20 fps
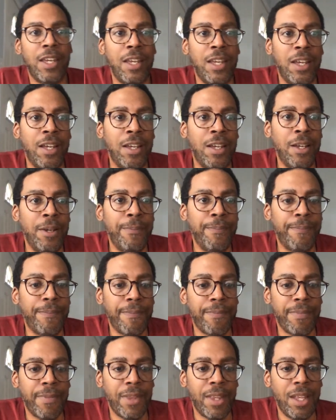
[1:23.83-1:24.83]
an
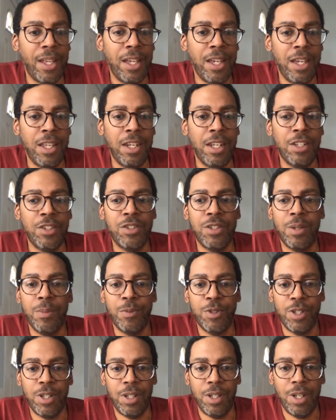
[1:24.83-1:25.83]

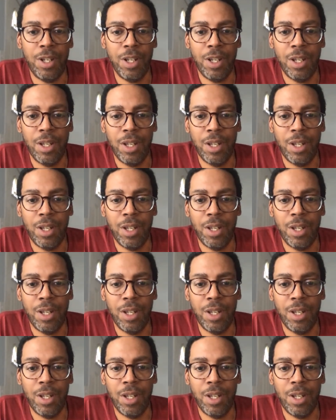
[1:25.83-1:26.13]
exemption.